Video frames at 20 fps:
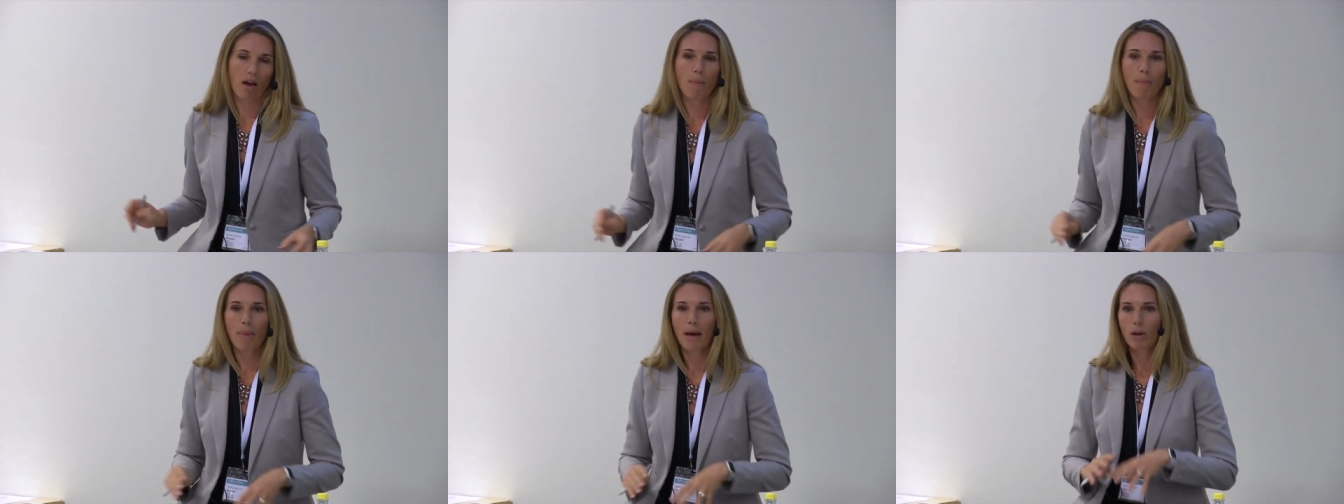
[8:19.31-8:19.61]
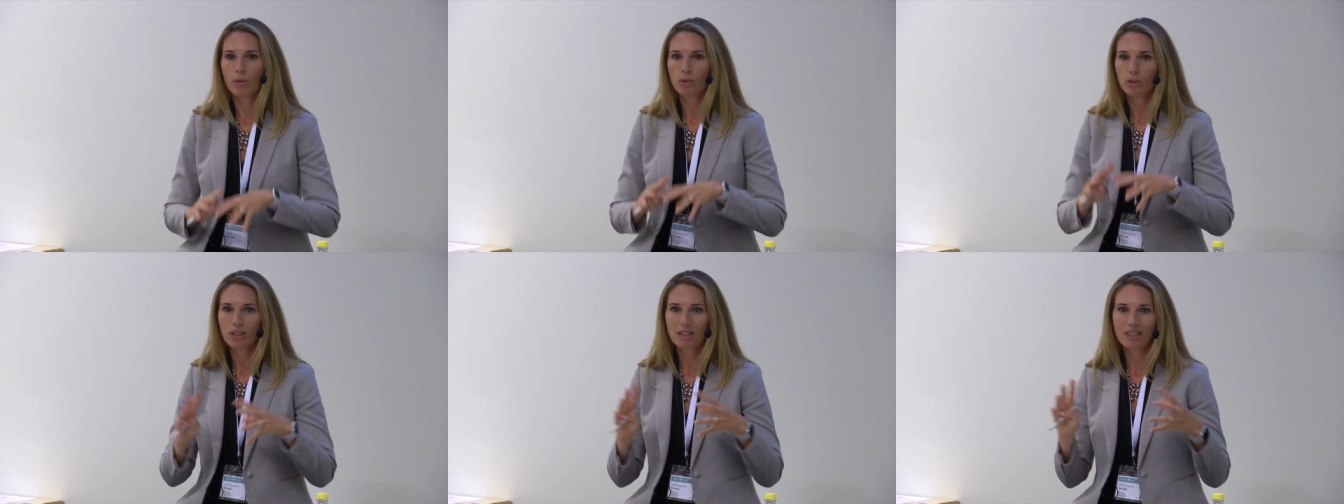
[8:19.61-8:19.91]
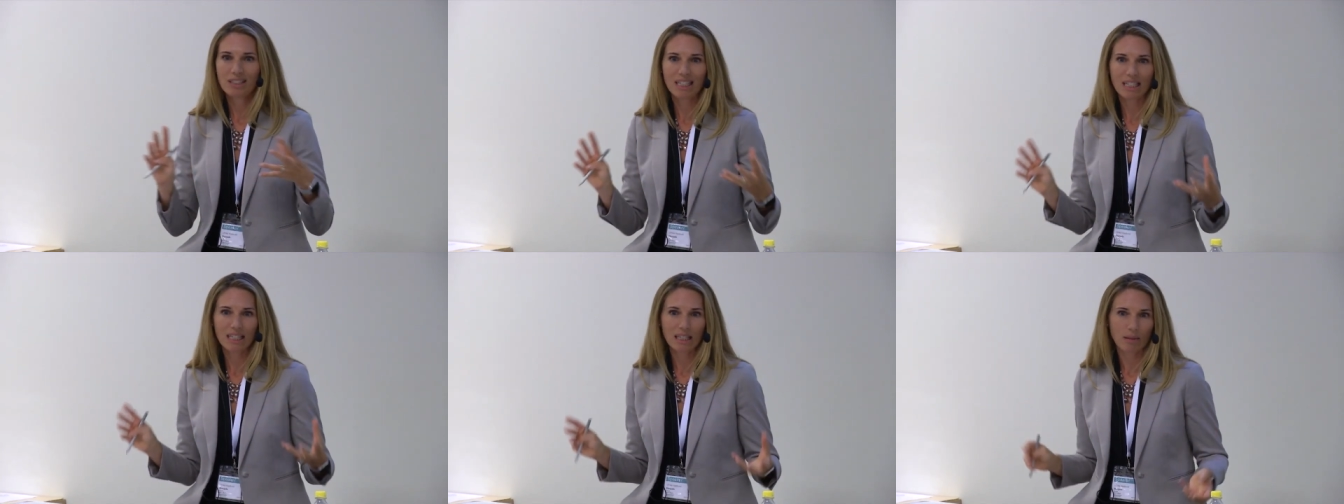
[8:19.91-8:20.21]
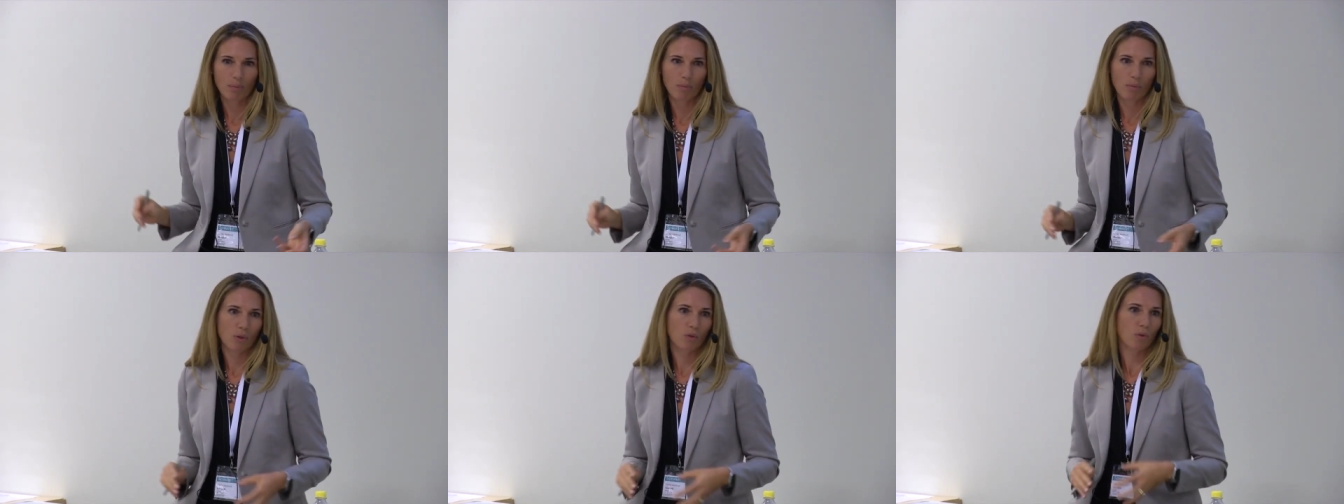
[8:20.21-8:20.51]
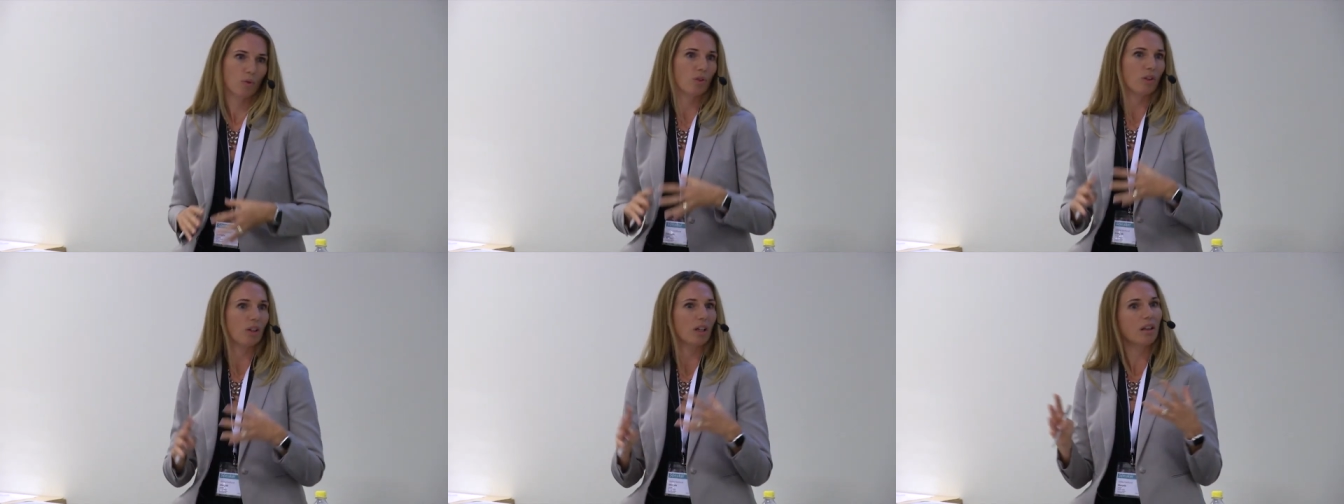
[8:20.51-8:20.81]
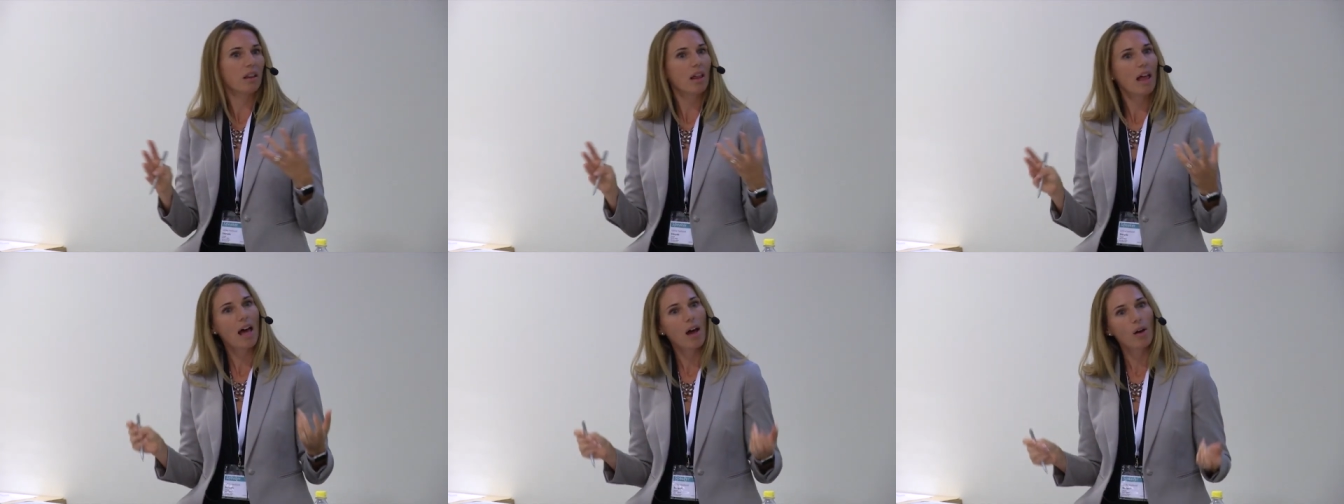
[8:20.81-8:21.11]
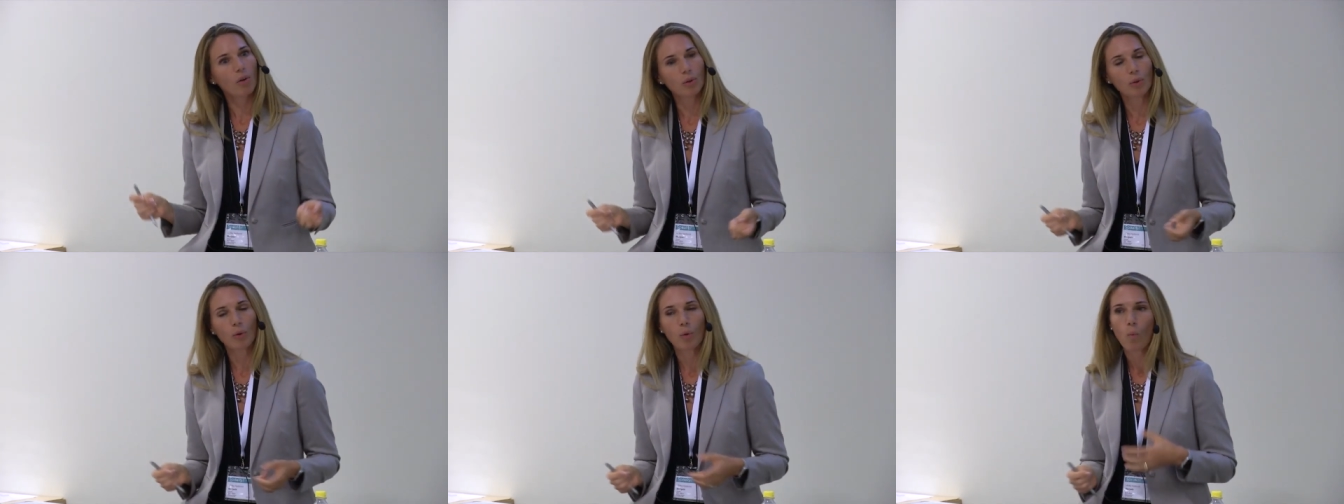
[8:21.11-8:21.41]
about teams or the
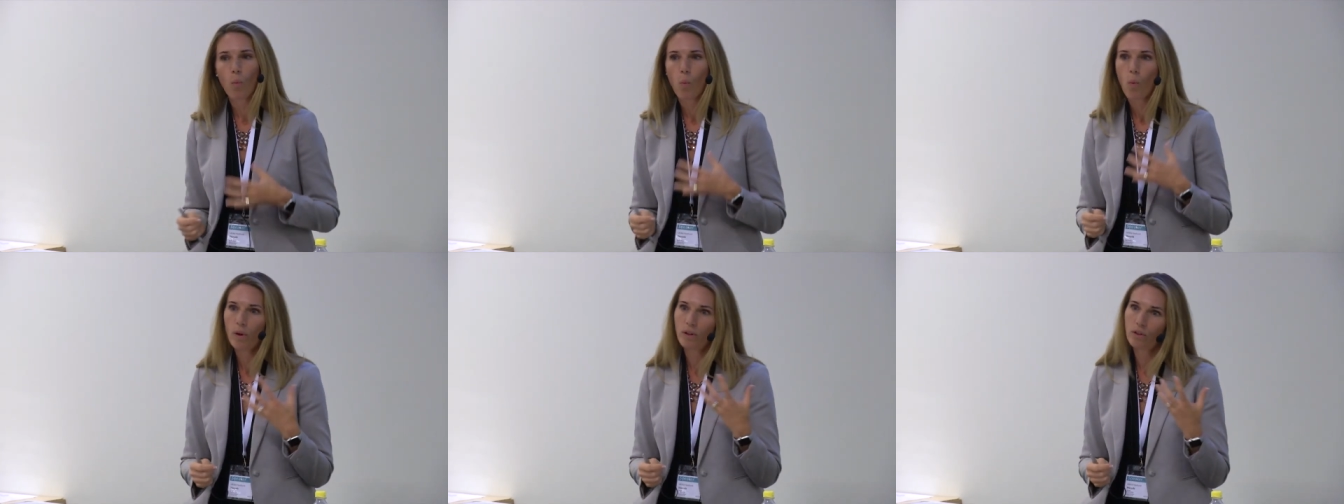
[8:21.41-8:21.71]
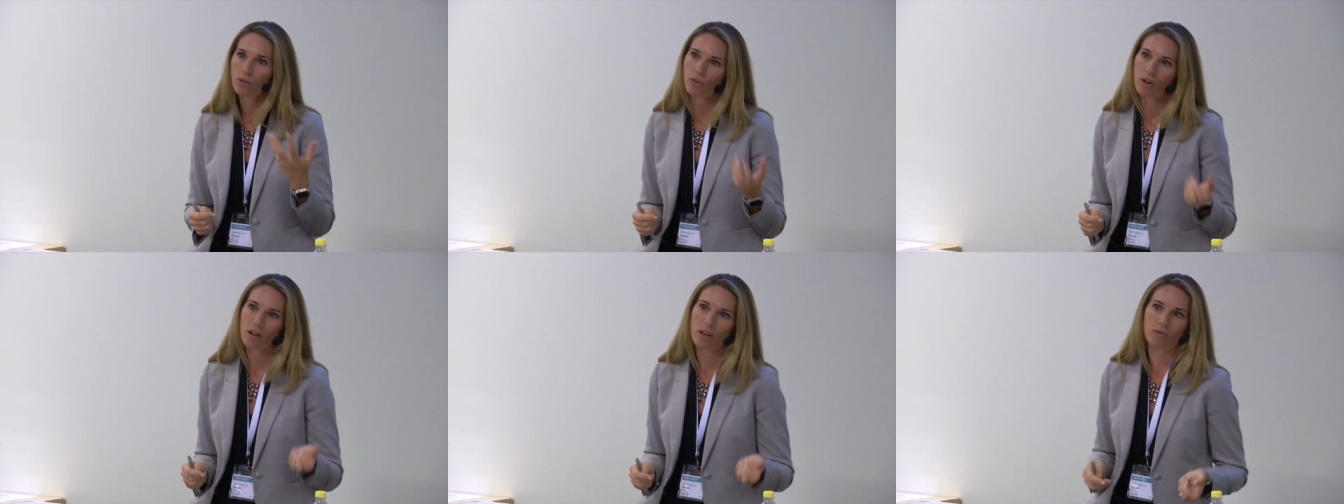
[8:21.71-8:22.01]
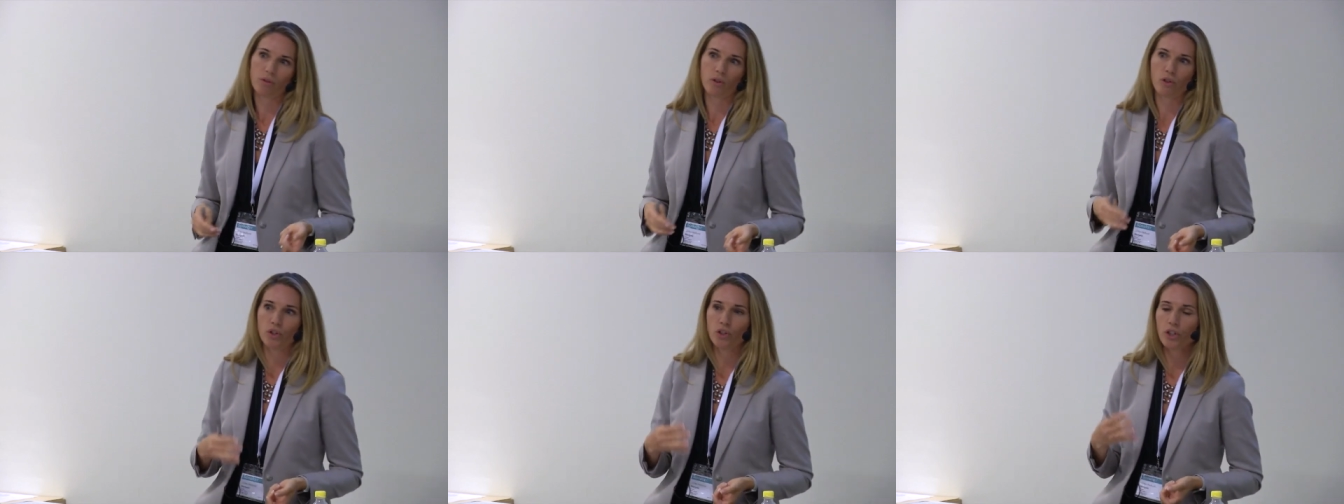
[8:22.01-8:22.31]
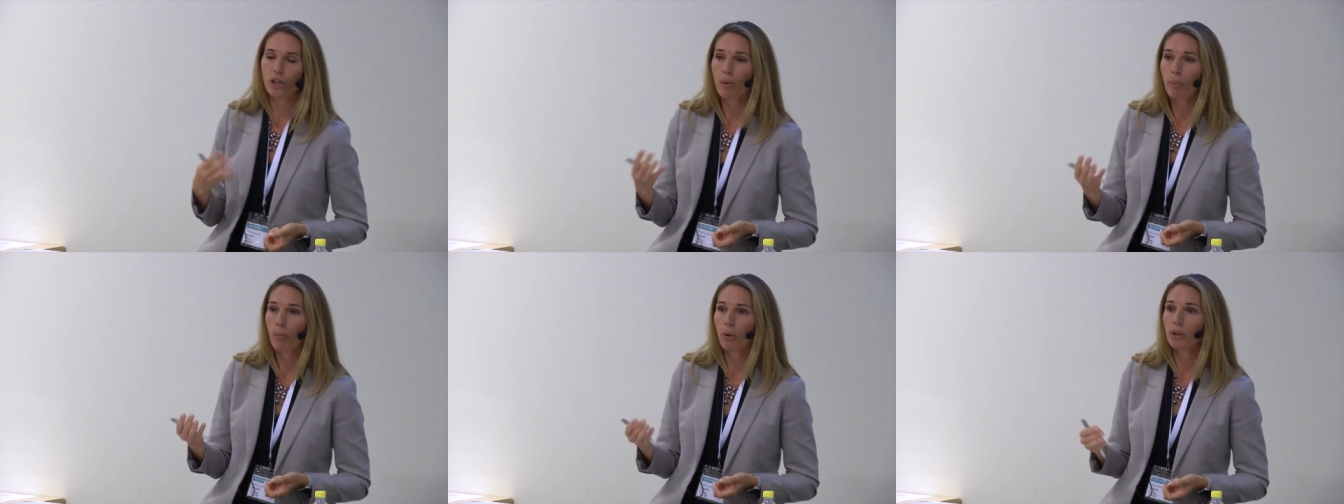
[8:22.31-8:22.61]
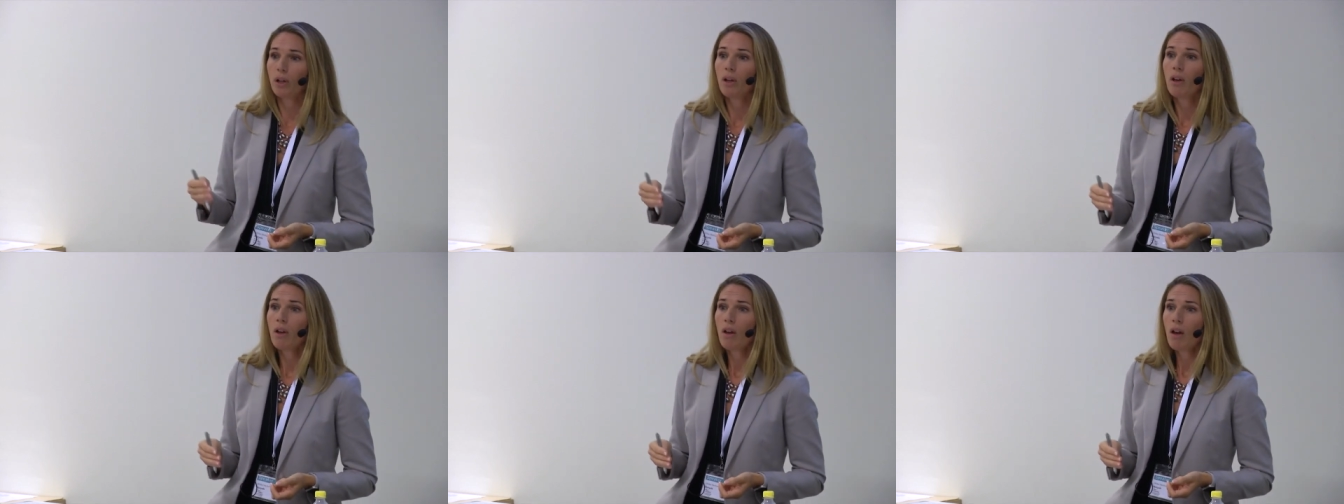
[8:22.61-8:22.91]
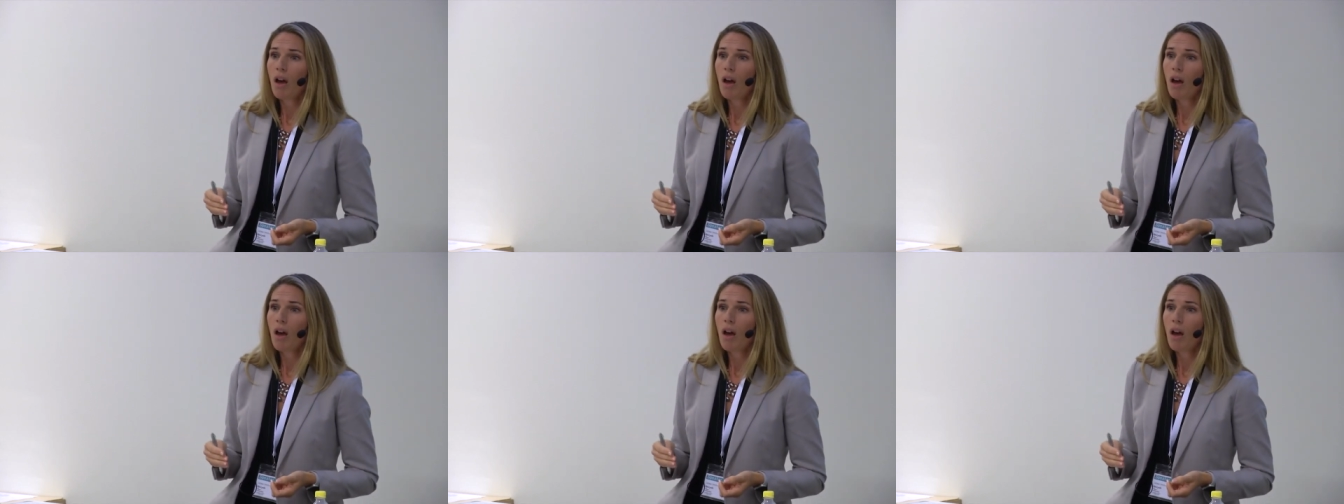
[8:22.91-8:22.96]
cloud or onedrive or sharepoint